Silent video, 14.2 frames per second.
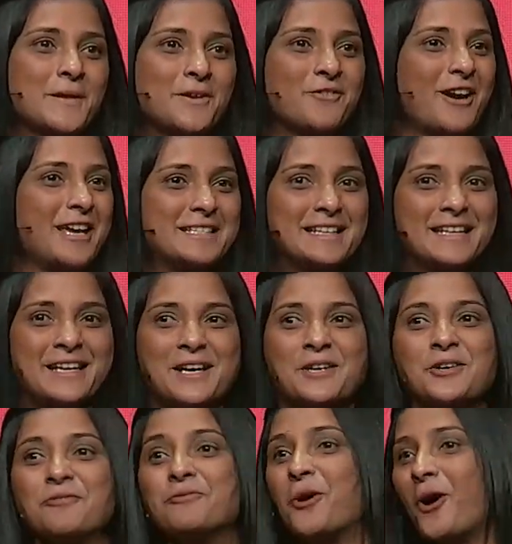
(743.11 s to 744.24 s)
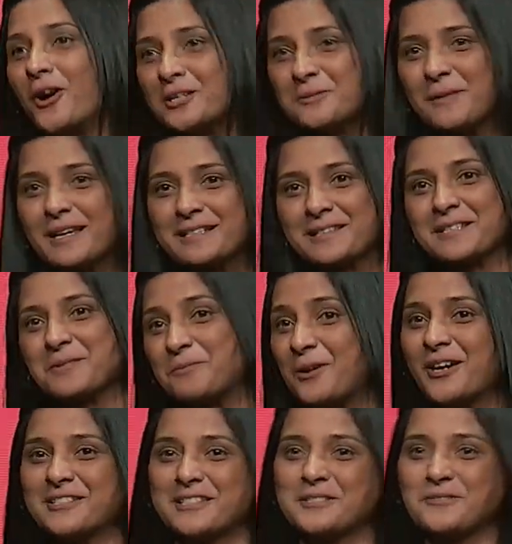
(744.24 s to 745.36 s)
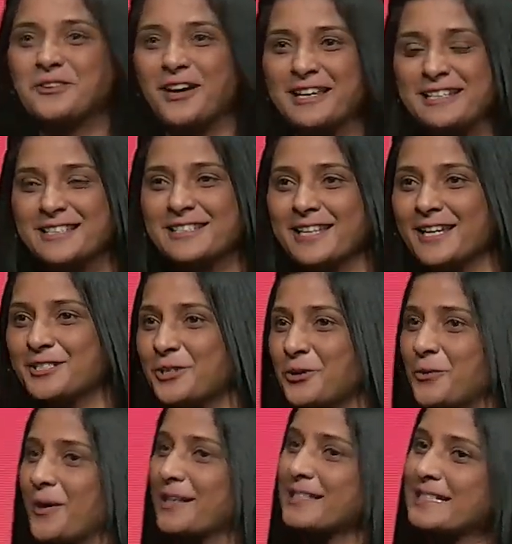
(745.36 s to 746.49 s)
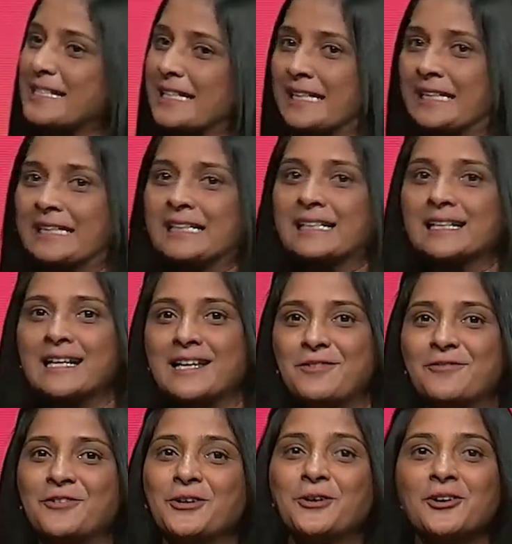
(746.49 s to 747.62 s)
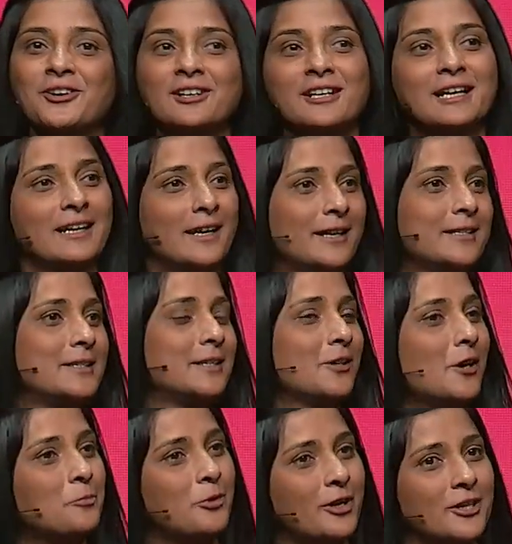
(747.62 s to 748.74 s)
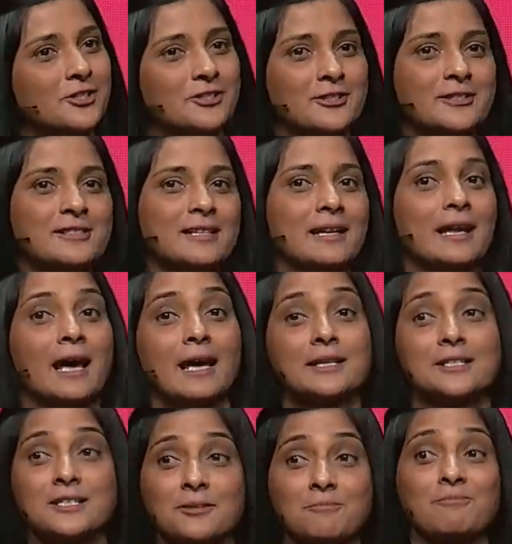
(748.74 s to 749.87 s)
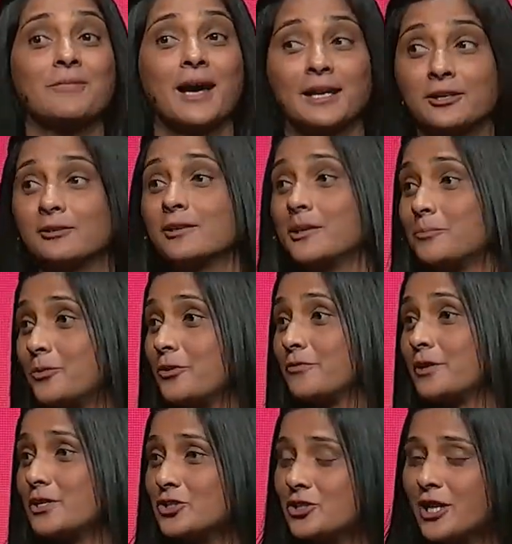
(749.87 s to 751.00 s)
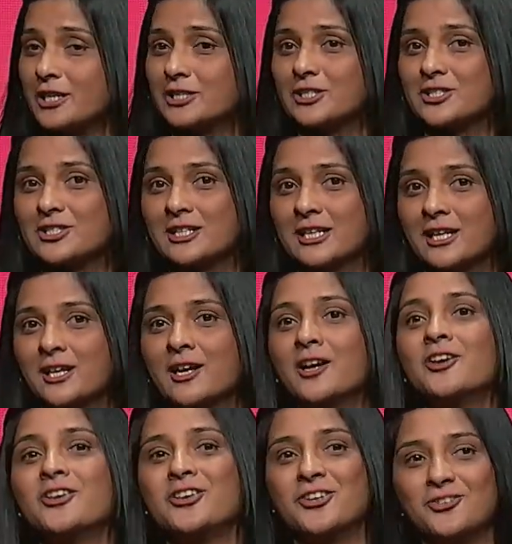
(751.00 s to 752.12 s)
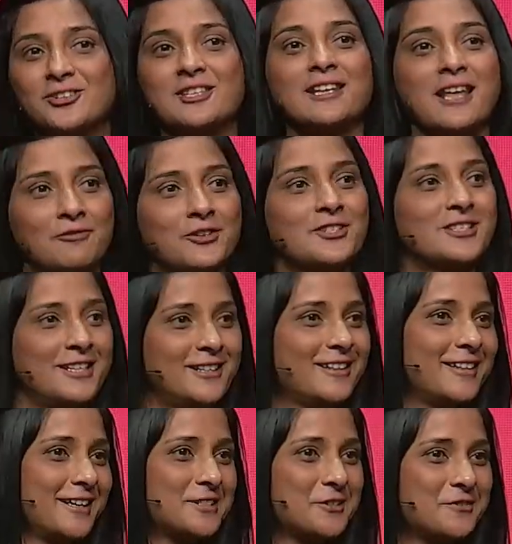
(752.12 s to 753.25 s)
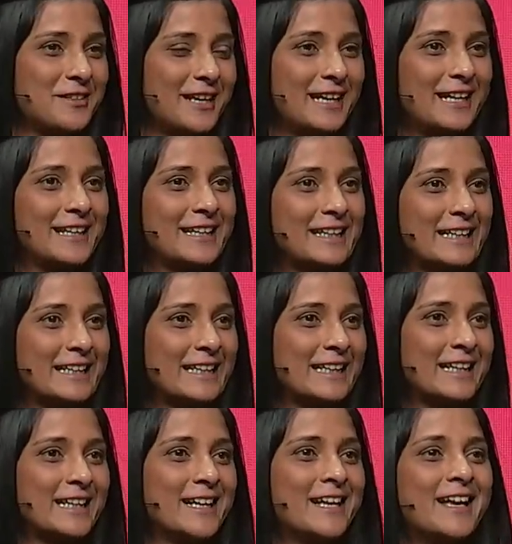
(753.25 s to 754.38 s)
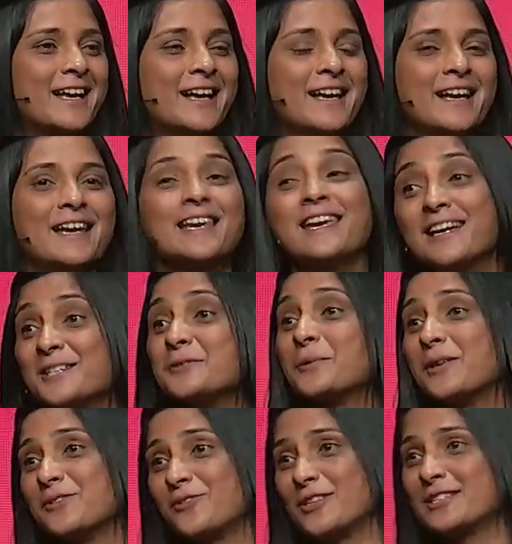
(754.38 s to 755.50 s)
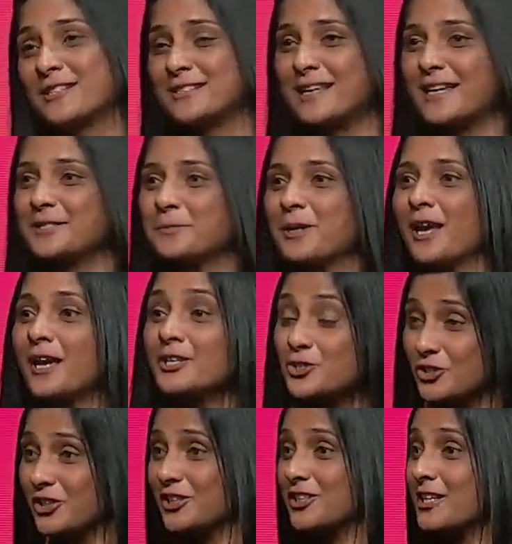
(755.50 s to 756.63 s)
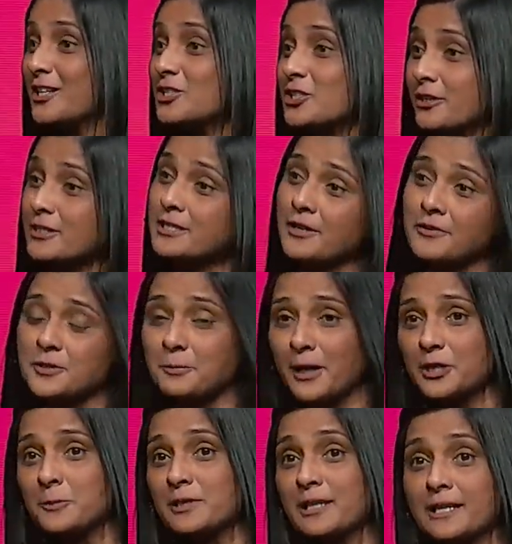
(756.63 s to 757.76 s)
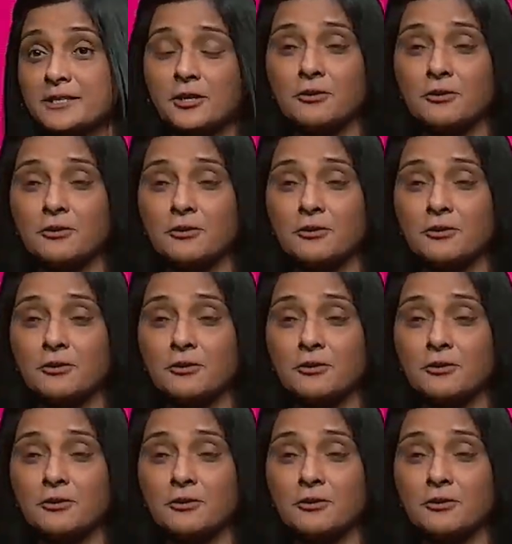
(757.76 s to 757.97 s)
Great. You've automated this process of creating change requests. If you're in IT operations and had to manually approve these changes, you'd never see the light of day. Here's where the risk assessment engine in Jira Service Management takes